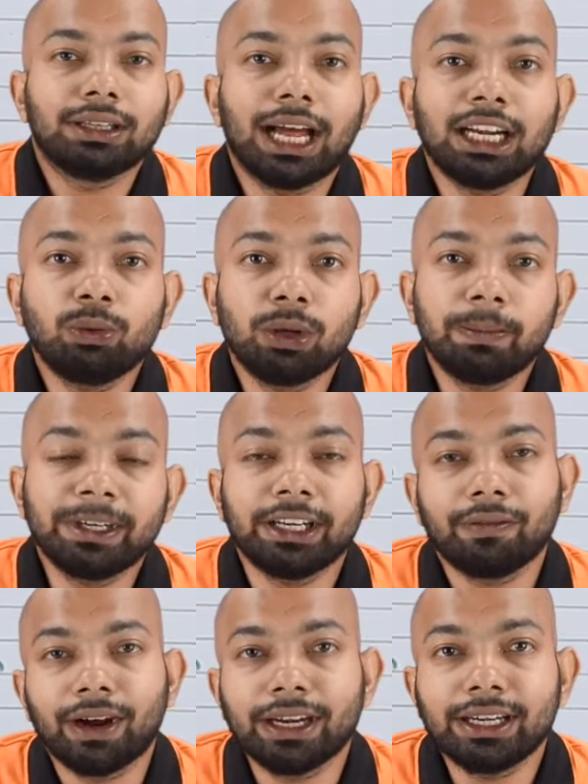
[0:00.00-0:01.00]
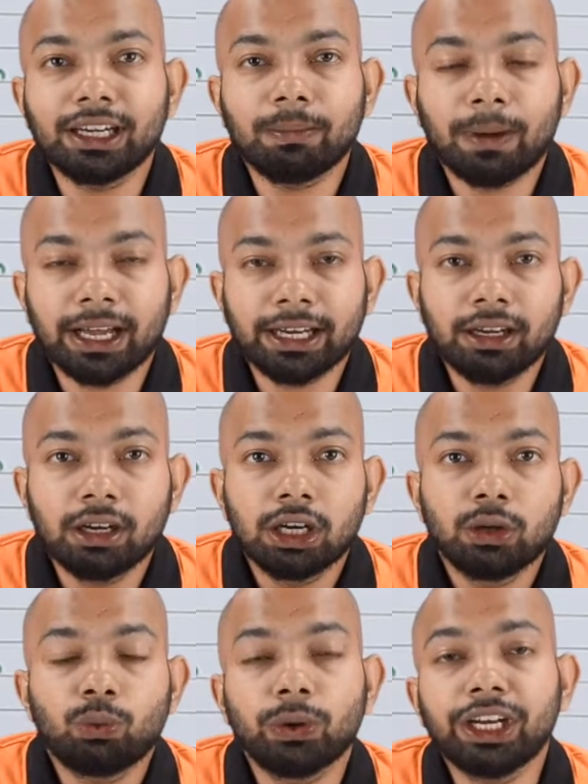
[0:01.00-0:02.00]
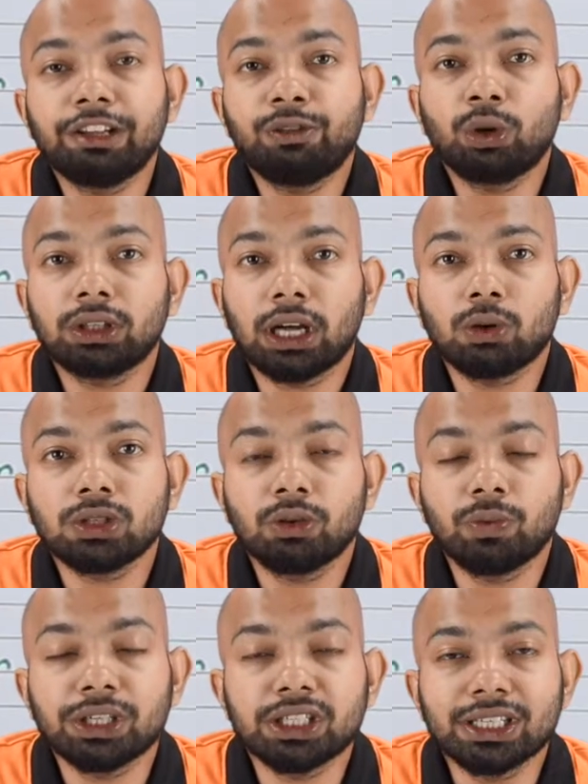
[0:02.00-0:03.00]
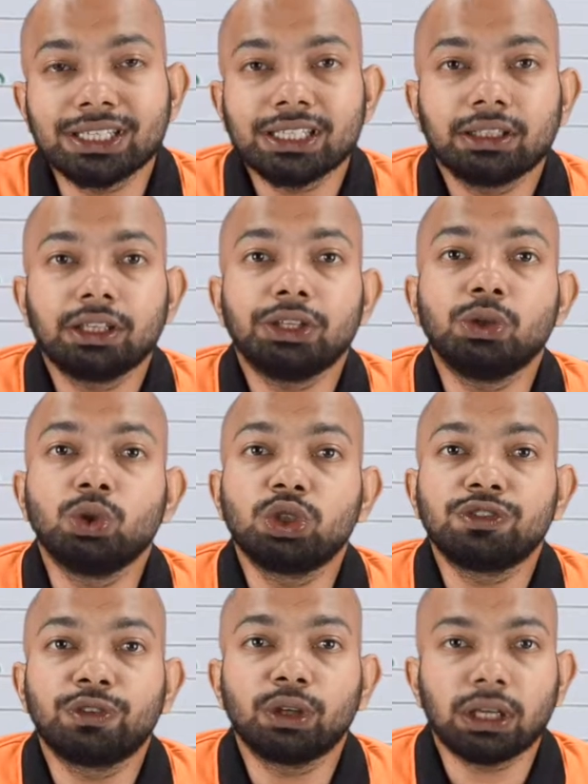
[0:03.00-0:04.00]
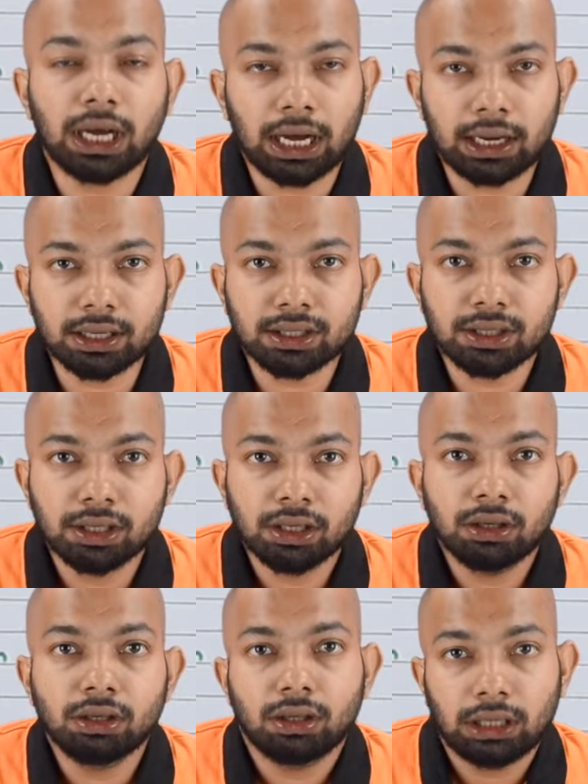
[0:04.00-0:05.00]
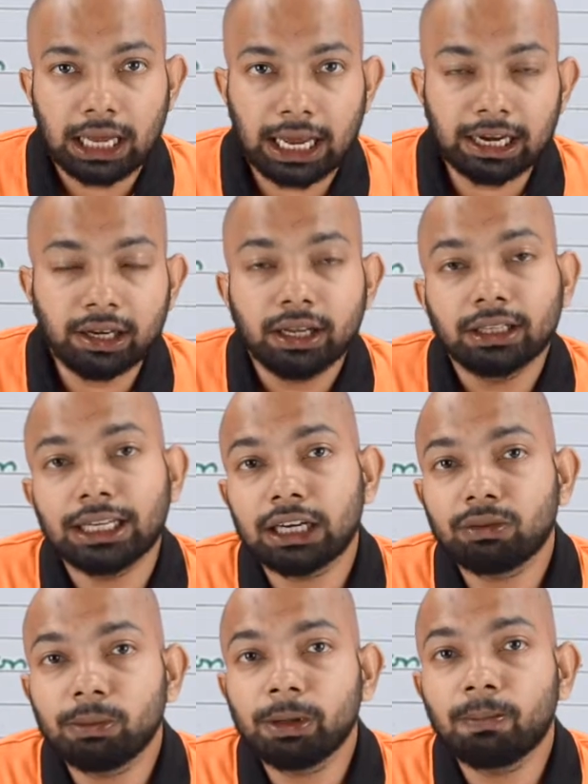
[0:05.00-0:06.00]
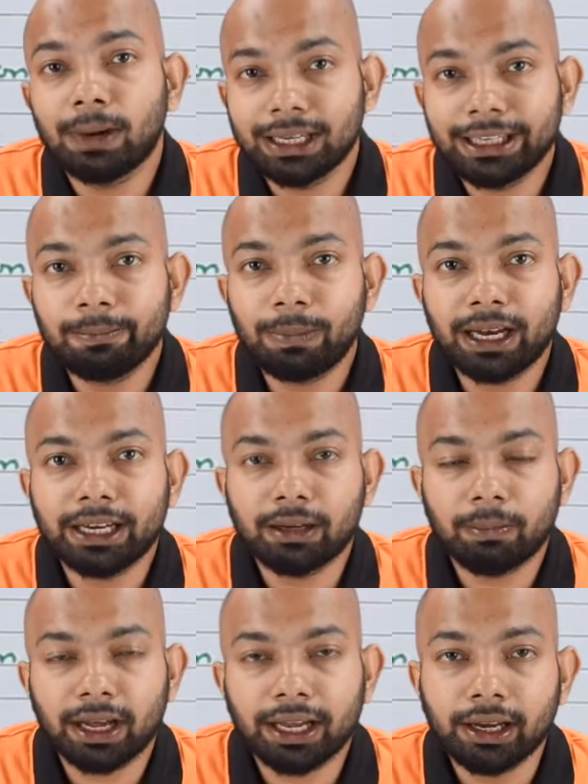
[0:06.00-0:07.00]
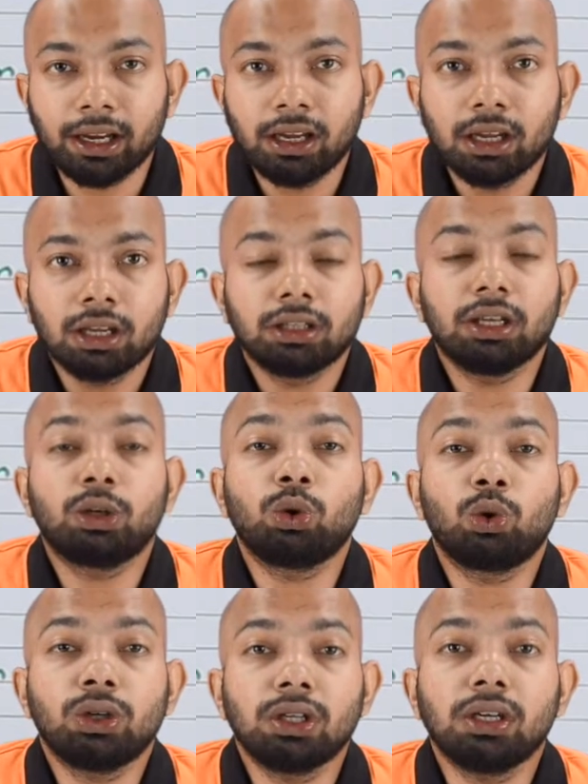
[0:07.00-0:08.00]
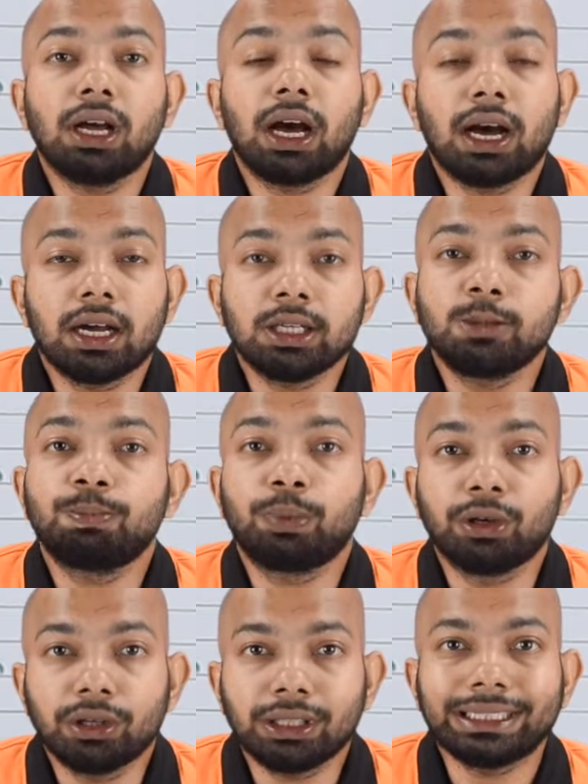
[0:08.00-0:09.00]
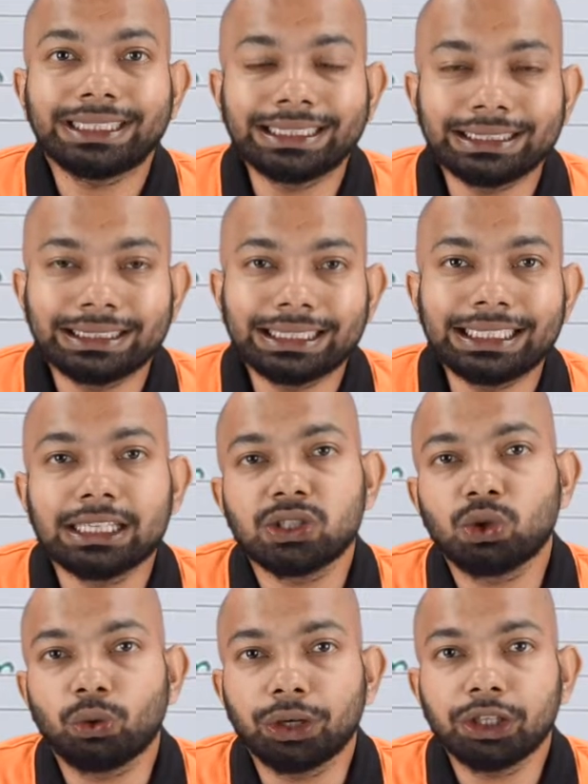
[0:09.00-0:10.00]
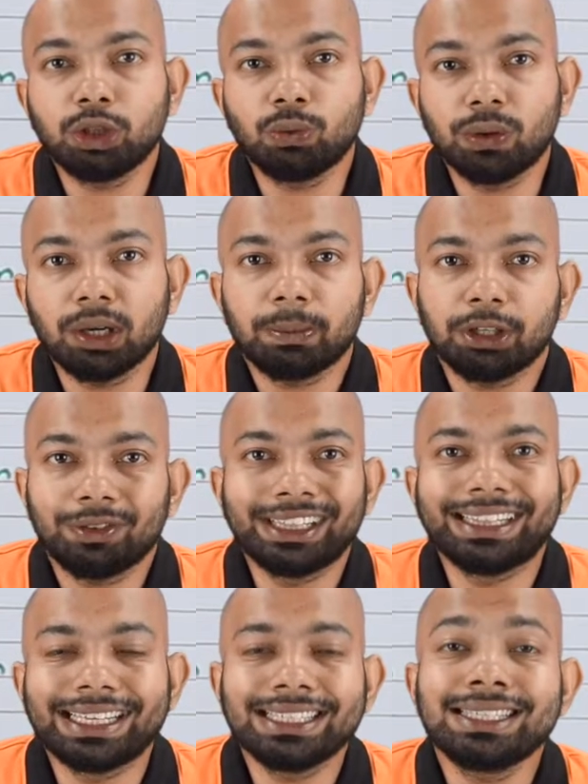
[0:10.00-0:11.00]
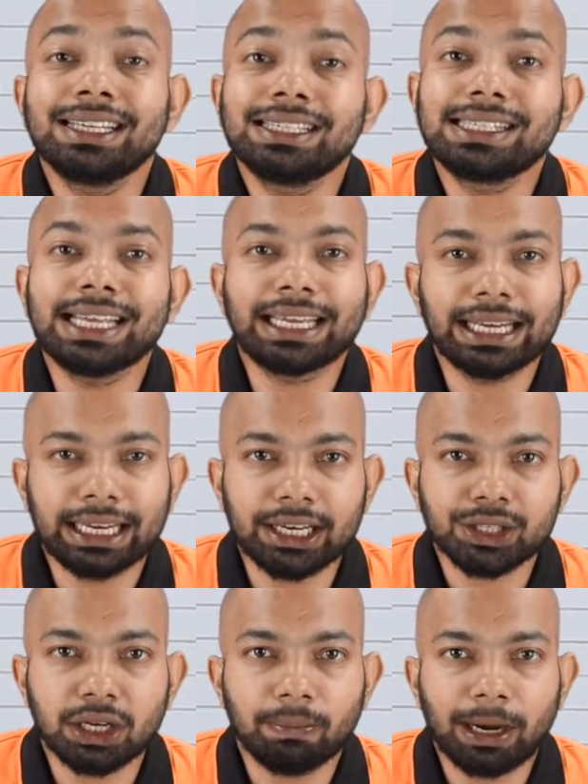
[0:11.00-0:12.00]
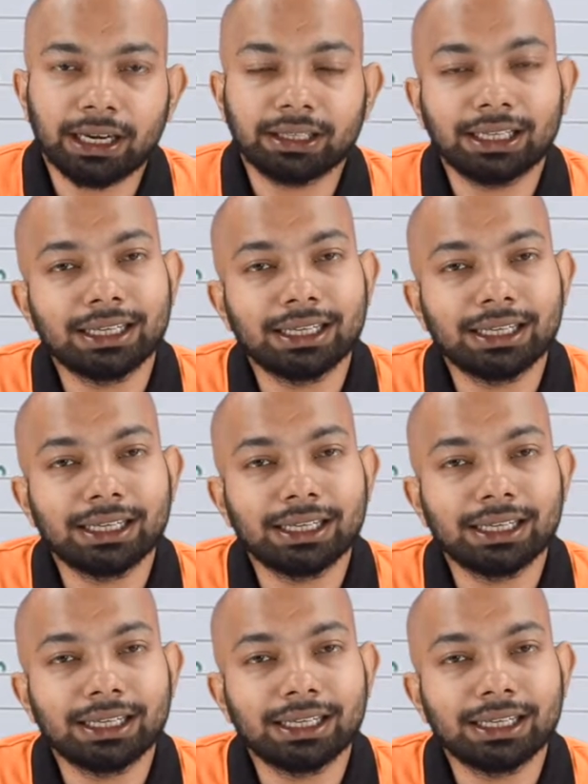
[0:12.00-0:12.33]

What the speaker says: That will be divided by 24,000, which is the useful hours. And that will be multiplied by the total hours per year it is going to work between this segregation pattern.